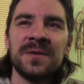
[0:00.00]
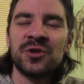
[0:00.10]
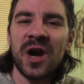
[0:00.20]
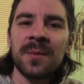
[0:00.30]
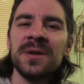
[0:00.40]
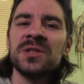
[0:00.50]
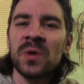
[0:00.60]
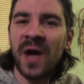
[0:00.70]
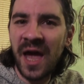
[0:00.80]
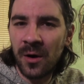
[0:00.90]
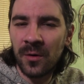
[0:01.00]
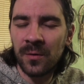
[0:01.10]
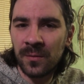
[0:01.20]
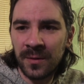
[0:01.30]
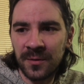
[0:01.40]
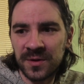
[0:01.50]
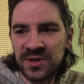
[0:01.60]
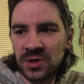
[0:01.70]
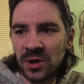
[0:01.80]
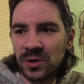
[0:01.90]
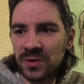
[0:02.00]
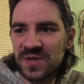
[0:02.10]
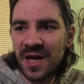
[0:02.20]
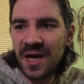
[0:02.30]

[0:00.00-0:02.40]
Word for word: Drag Me to Hell, what was called.